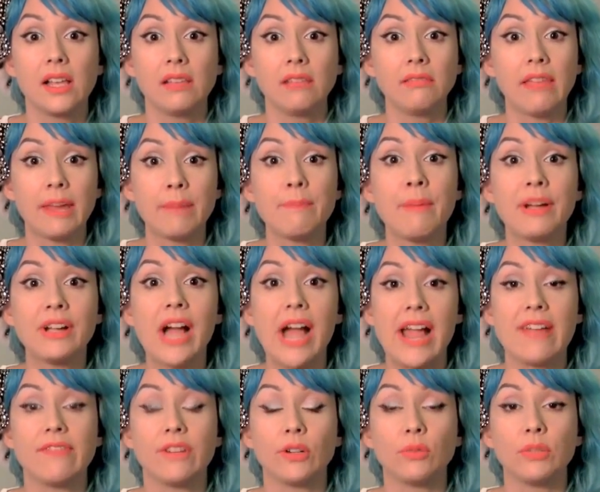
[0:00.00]

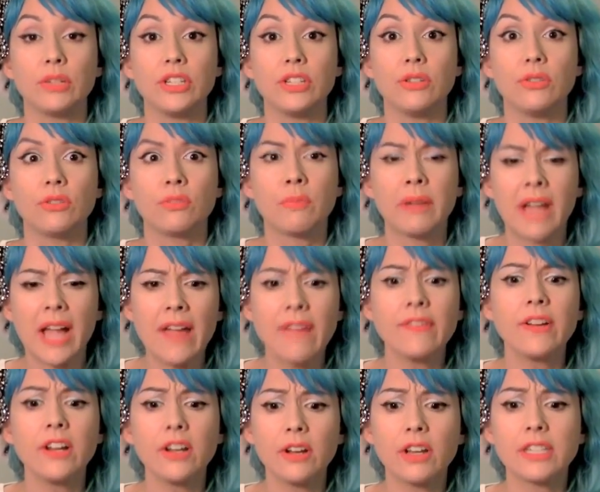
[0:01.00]
MacGyver would use.
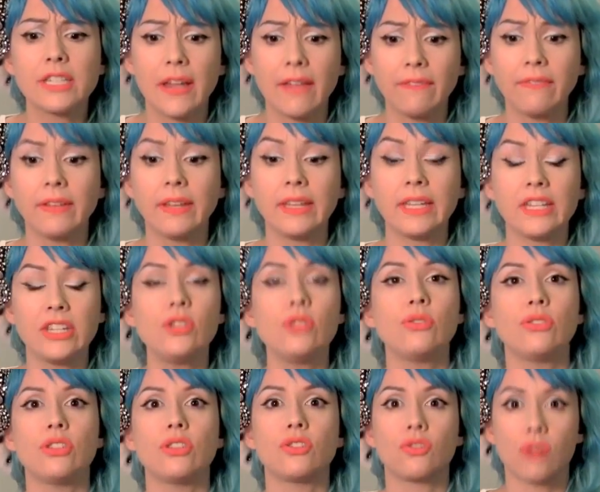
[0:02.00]
MacGyver definitely
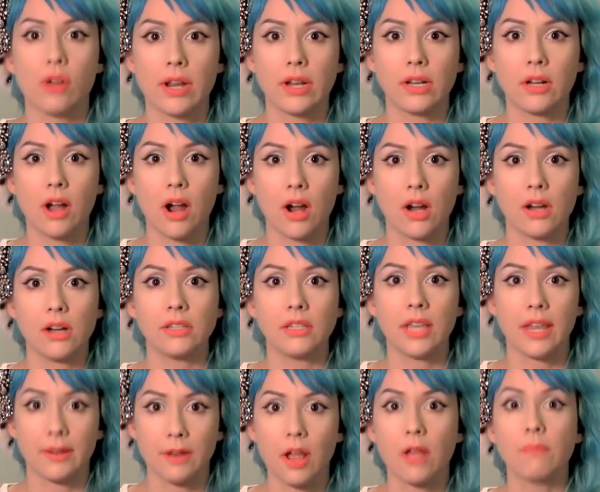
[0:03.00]
uses credit
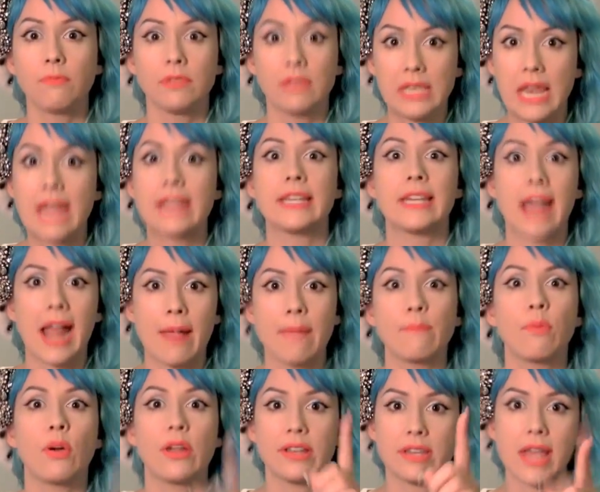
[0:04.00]
cards in
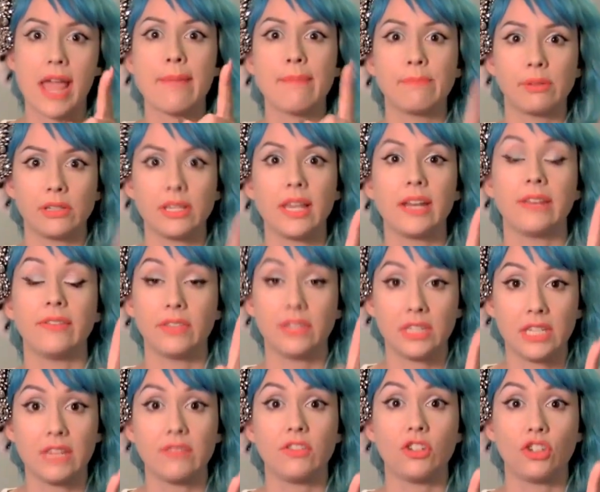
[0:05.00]
99.9% of his
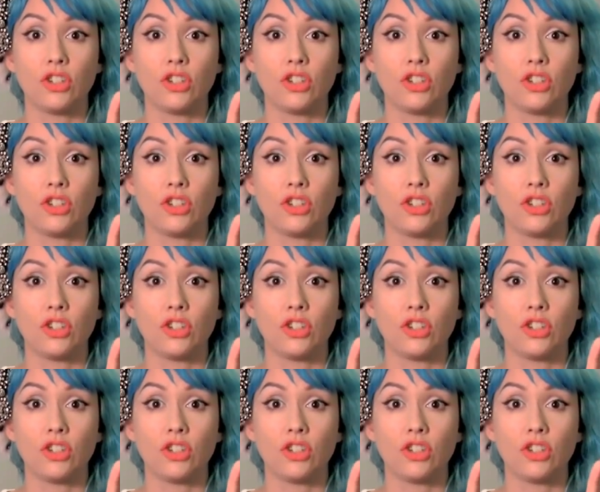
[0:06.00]
TV